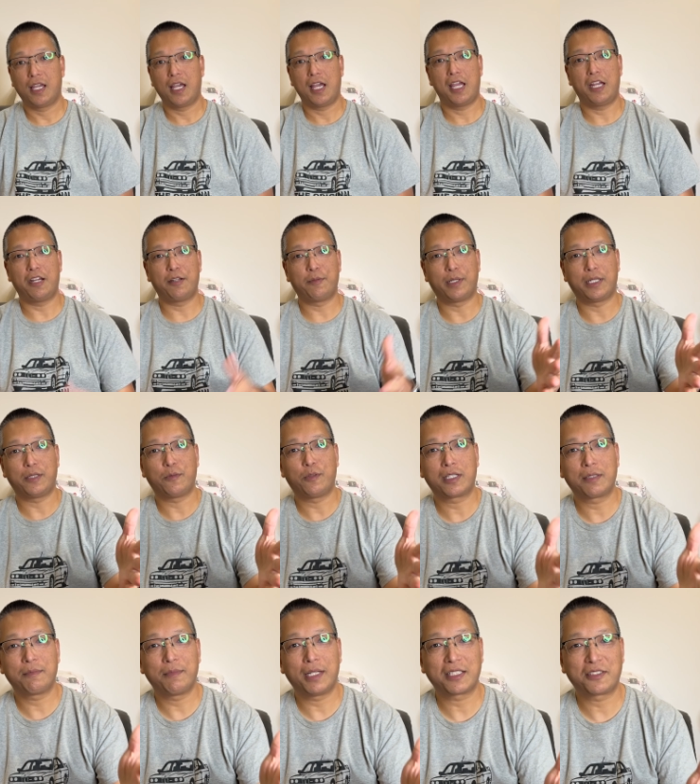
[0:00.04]
Hey everybody,
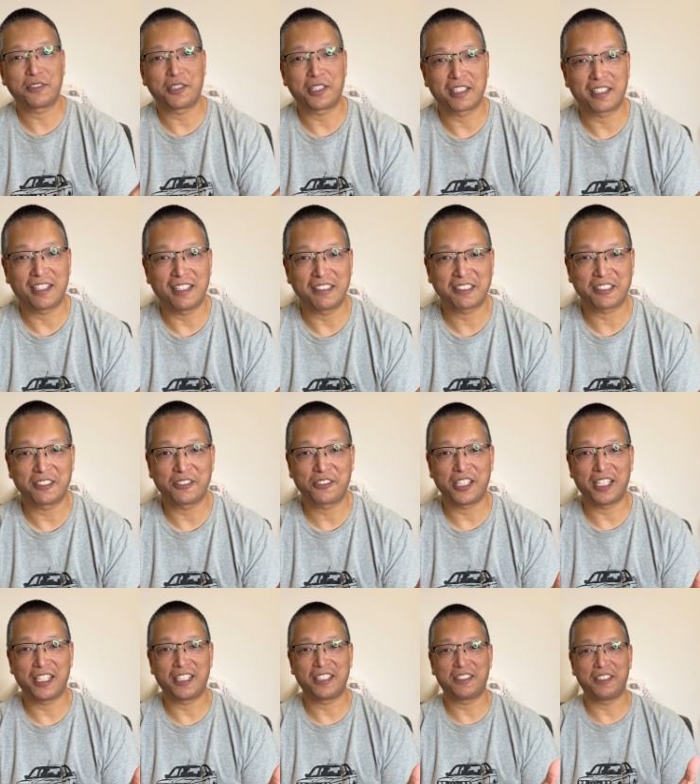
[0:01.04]
welcome back to our Costco
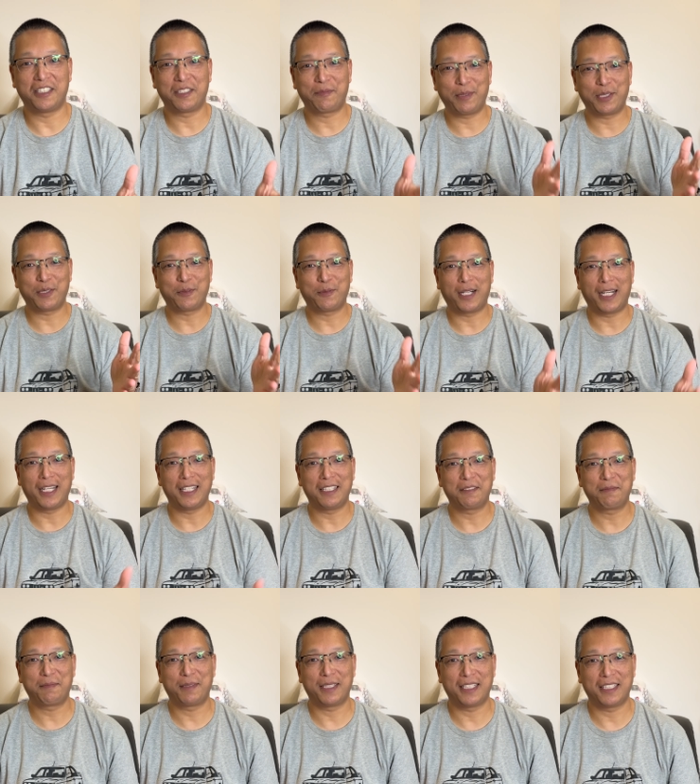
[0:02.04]
channel. It's been a while,
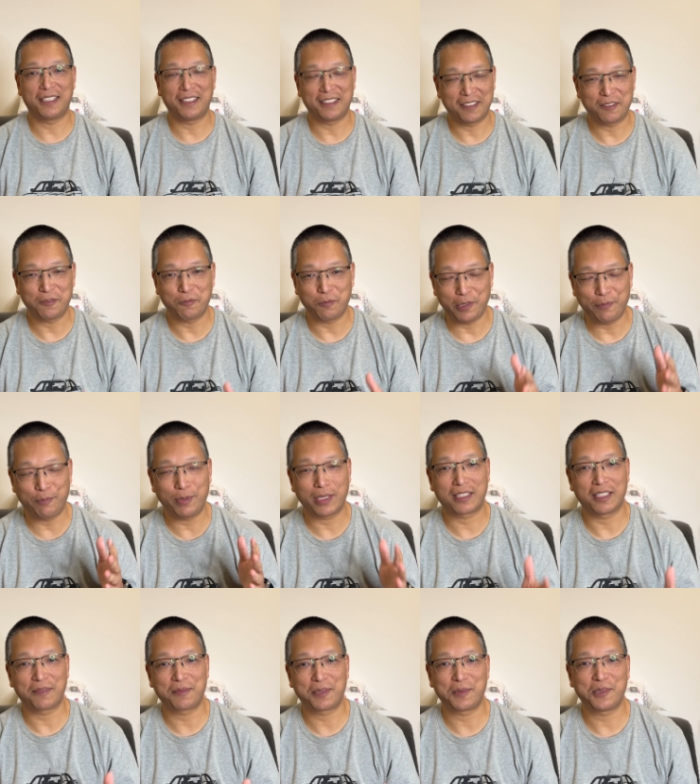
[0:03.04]
but we've picked
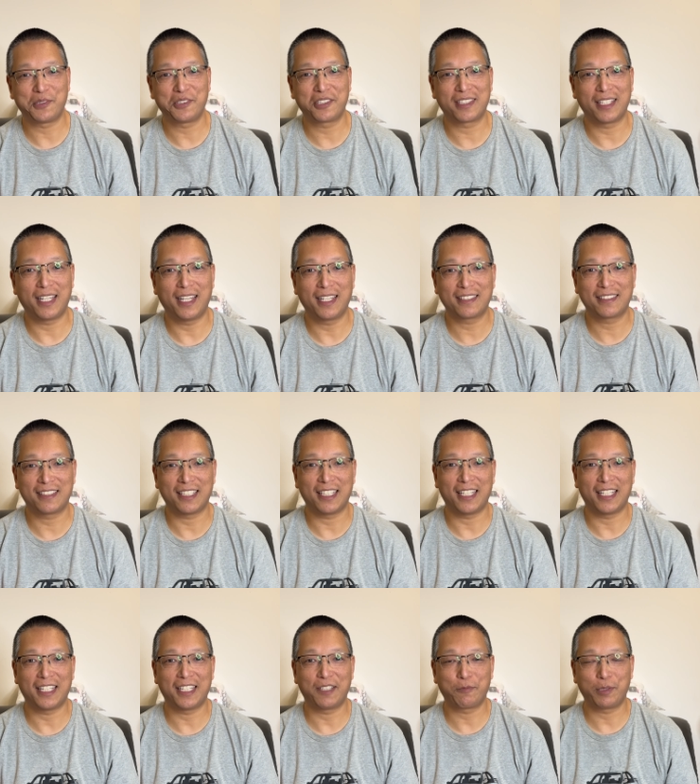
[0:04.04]
up some new snacks
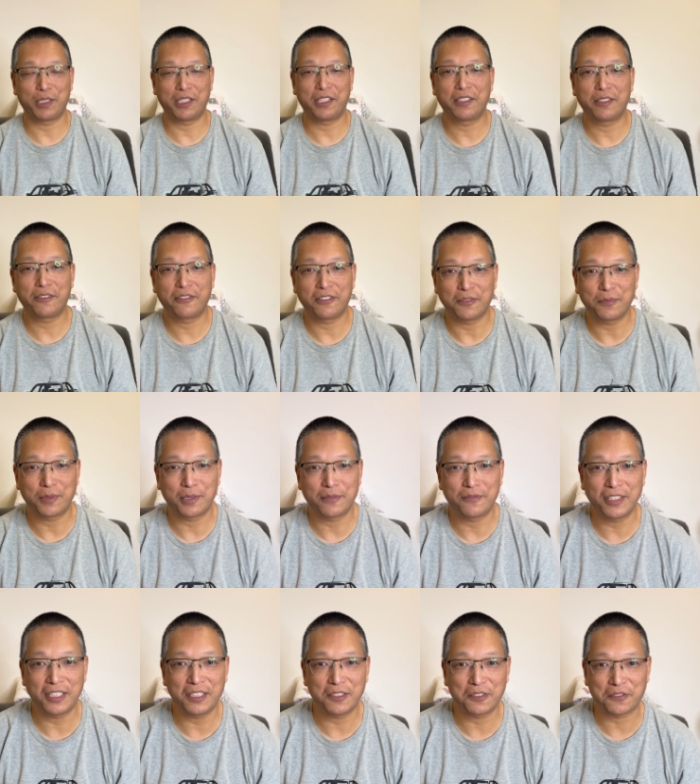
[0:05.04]
and we're here to film some
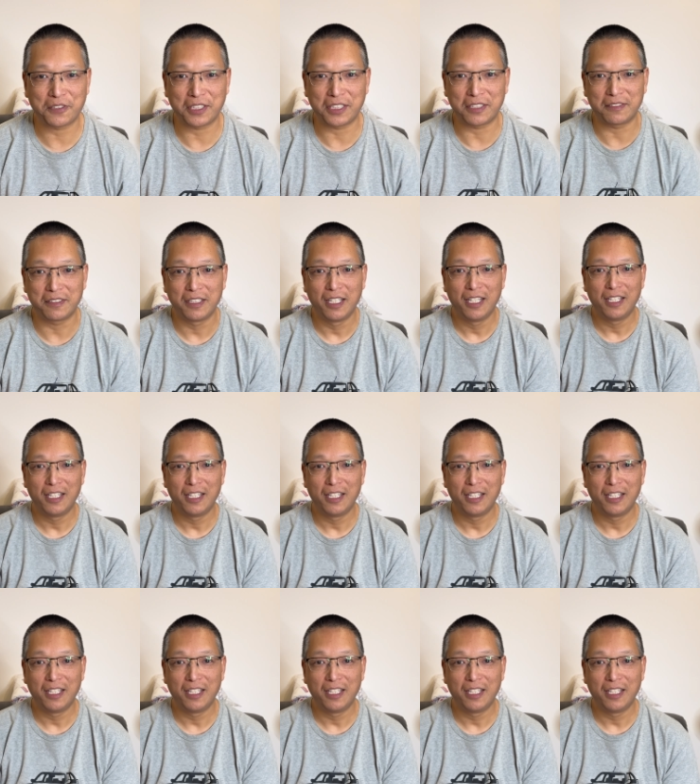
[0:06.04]
videos for you.